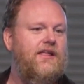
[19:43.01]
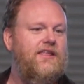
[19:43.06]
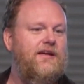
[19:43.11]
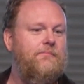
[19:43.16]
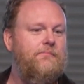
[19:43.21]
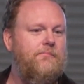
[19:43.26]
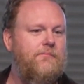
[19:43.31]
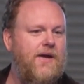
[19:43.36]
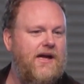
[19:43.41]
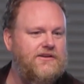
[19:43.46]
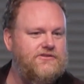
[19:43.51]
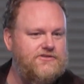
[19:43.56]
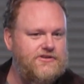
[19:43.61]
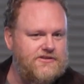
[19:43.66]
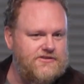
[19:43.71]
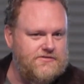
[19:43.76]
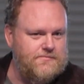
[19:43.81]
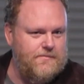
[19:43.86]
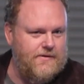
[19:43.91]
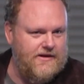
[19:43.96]
that
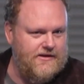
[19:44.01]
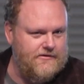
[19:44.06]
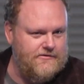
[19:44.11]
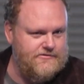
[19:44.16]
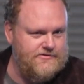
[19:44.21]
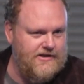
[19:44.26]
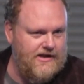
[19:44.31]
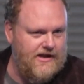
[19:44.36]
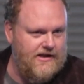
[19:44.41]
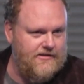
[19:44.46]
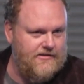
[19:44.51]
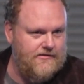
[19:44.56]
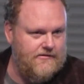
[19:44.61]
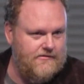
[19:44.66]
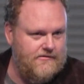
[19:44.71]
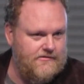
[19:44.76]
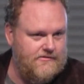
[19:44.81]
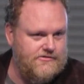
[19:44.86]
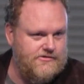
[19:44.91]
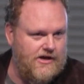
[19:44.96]
mentions Peter's death.
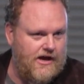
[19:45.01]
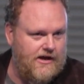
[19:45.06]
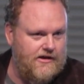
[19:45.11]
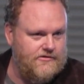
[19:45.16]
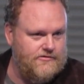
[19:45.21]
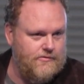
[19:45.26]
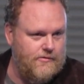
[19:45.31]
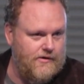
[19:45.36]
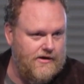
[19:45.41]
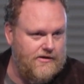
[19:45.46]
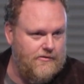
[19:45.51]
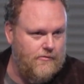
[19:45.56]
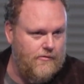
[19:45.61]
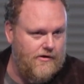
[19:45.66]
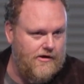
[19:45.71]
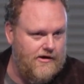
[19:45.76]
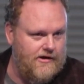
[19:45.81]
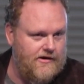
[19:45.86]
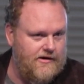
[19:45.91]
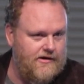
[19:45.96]
John
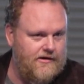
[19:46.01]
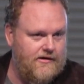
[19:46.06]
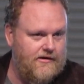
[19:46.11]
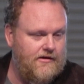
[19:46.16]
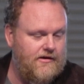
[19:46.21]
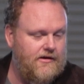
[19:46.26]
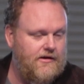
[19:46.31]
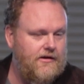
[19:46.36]
21.